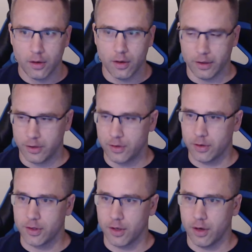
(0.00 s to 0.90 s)
it
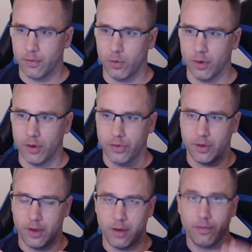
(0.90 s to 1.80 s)
starts off with
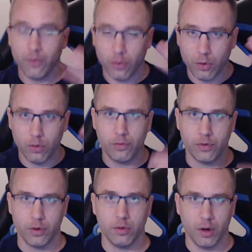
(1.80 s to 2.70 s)
a full
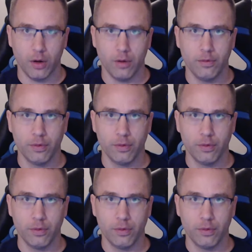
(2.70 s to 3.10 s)
view of